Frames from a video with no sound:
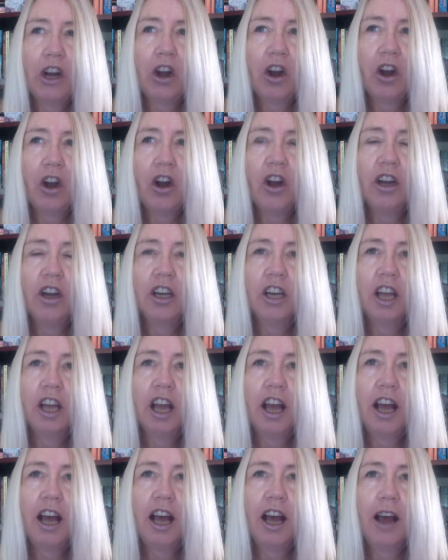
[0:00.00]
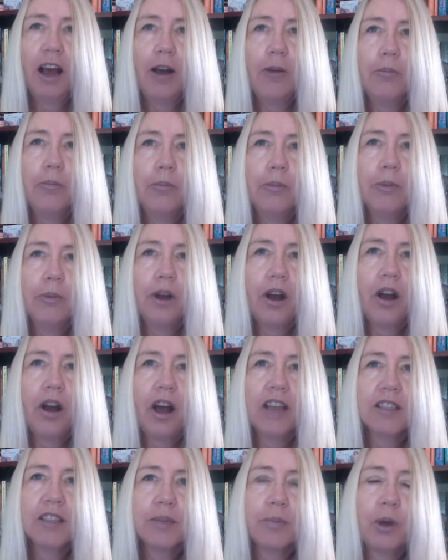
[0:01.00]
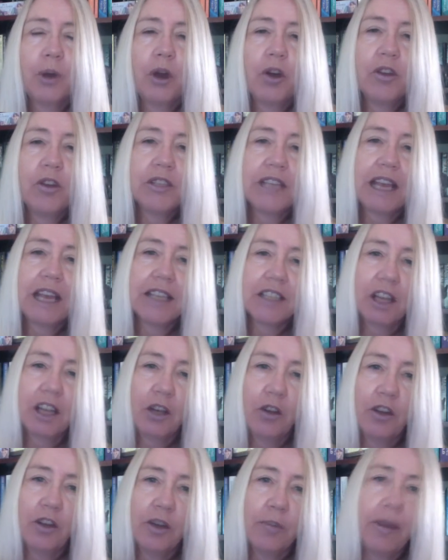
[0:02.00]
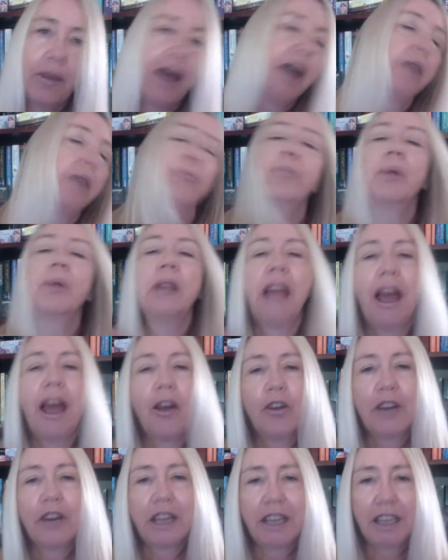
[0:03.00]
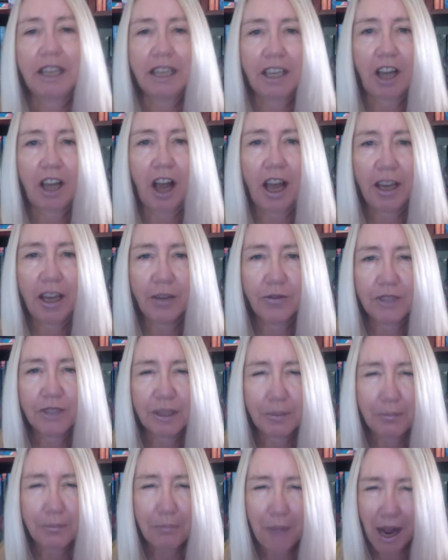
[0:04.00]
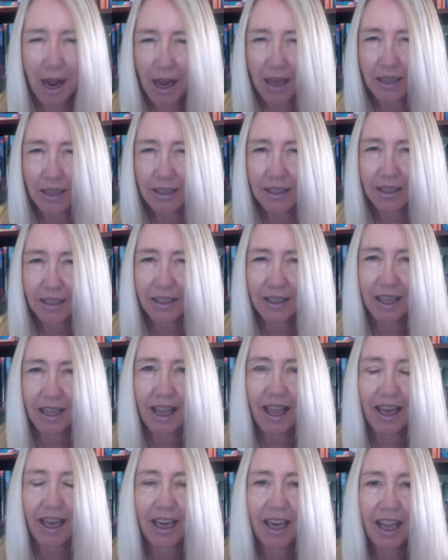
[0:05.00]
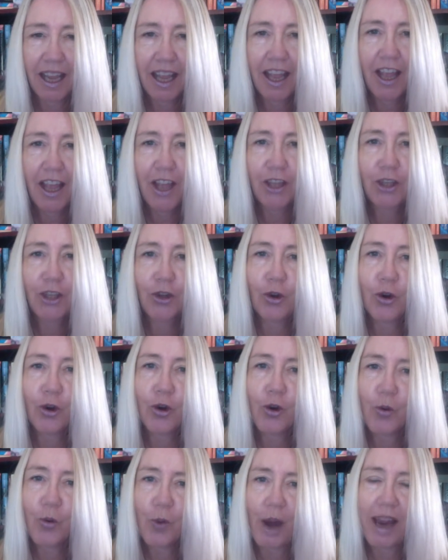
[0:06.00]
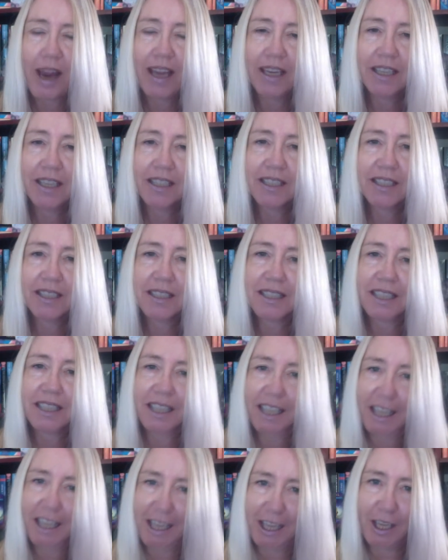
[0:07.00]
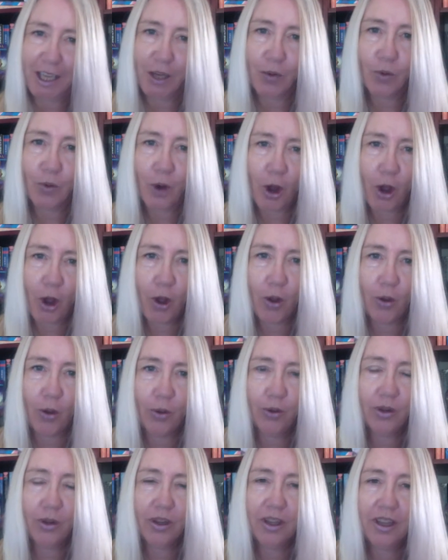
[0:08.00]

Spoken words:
on, I suppose as I learned about polarity, it kind of demanded that your greatest hero